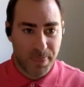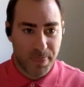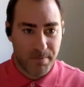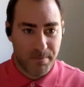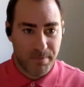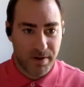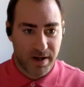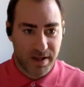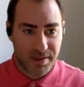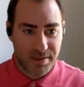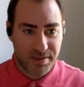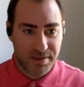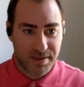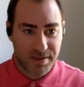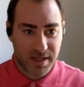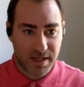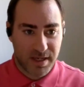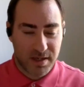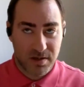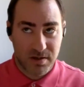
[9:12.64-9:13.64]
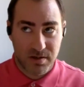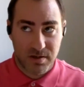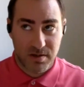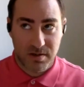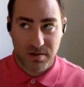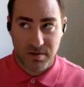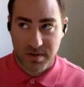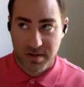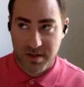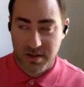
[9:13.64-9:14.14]
But I think
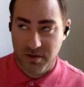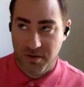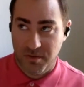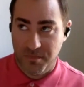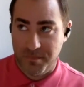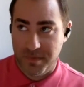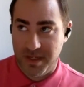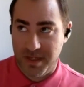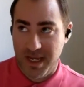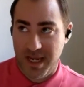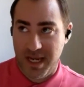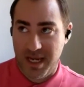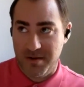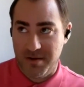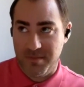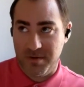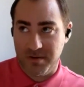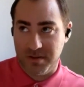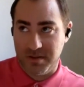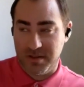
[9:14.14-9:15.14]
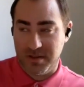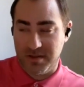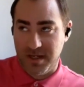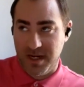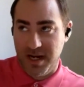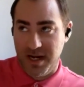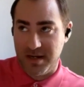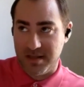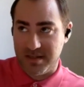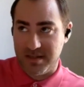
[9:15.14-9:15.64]
you'll be able to
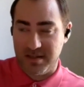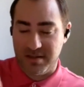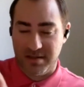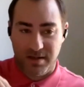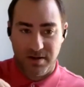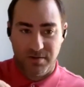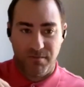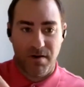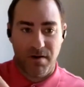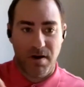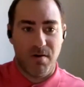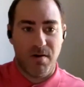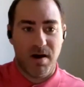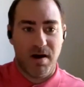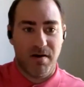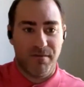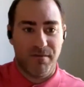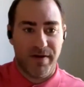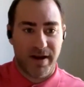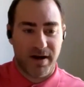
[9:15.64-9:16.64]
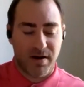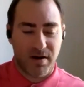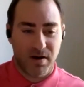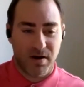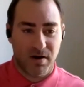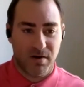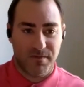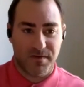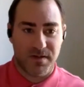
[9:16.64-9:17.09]
constantly grow on that curve.